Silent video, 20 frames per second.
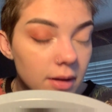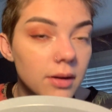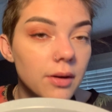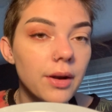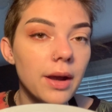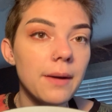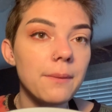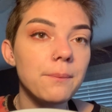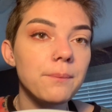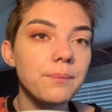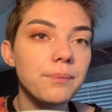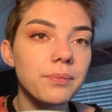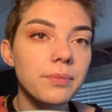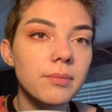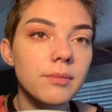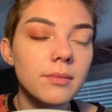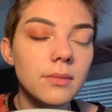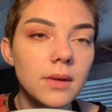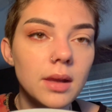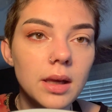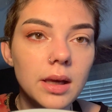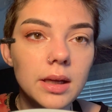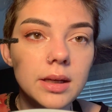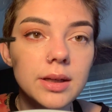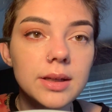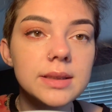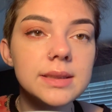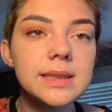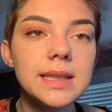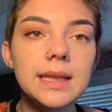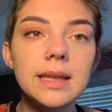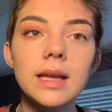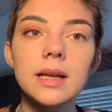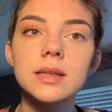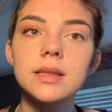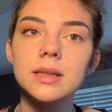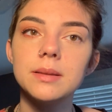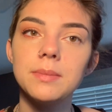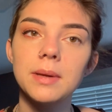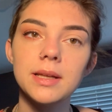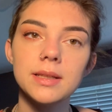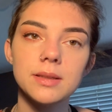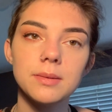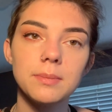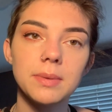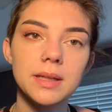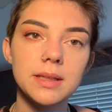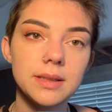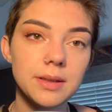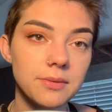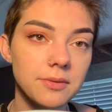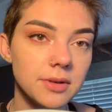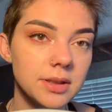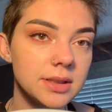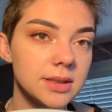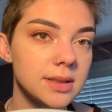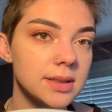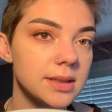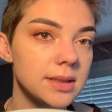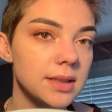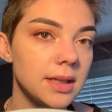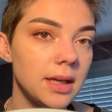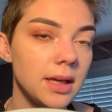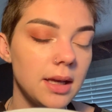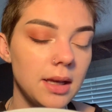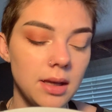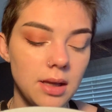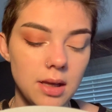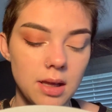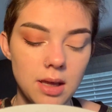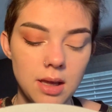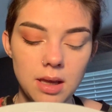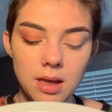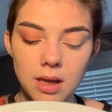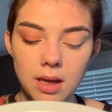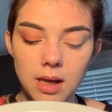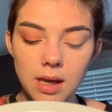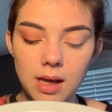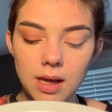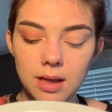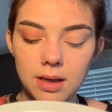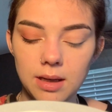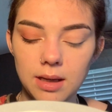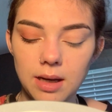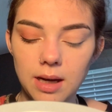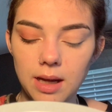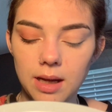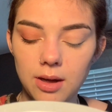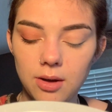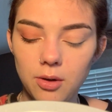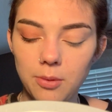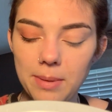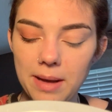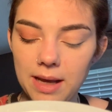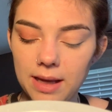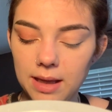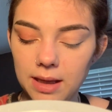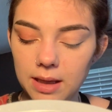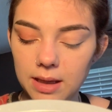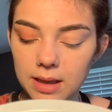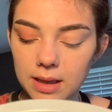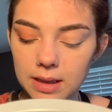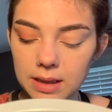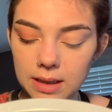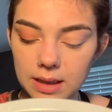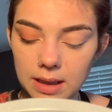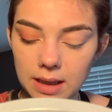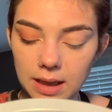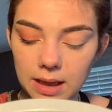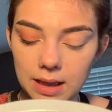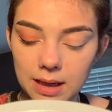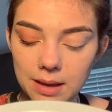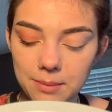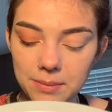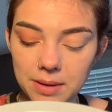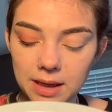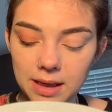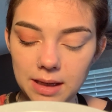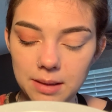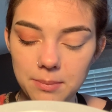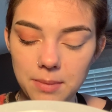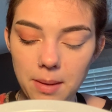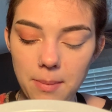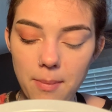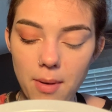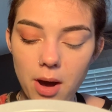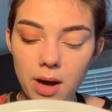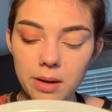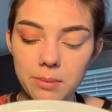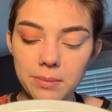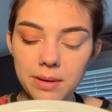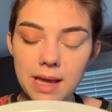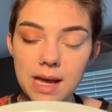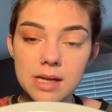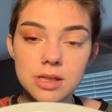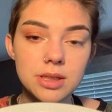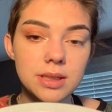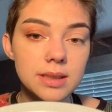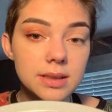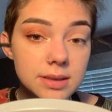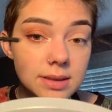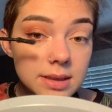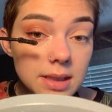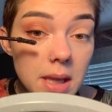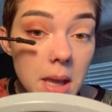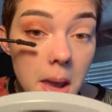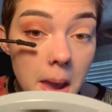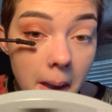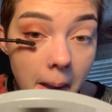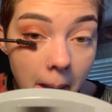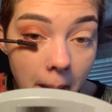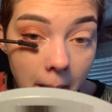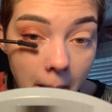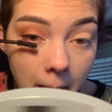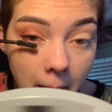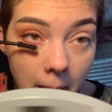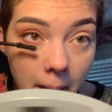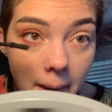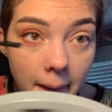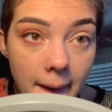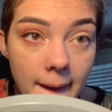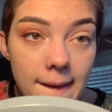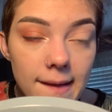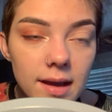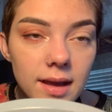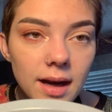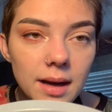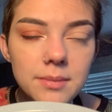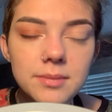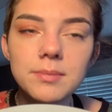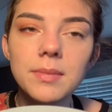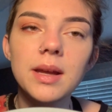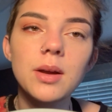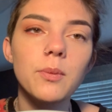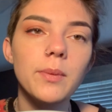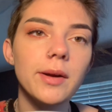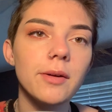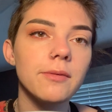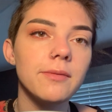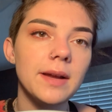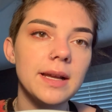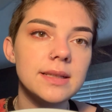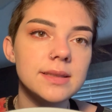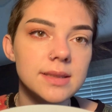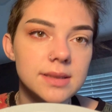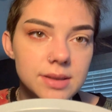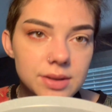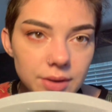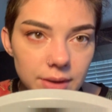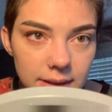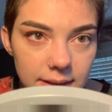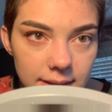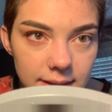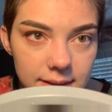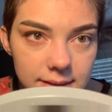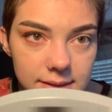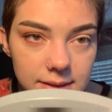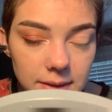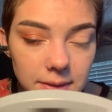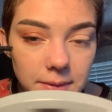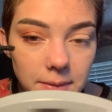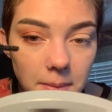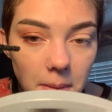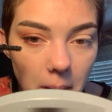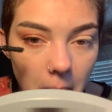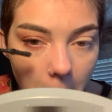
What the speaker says: Okay, and you can see that makes a big difference. And then I go back in and I'm gonna get my bottom lashes. And I make weird faces during this, so.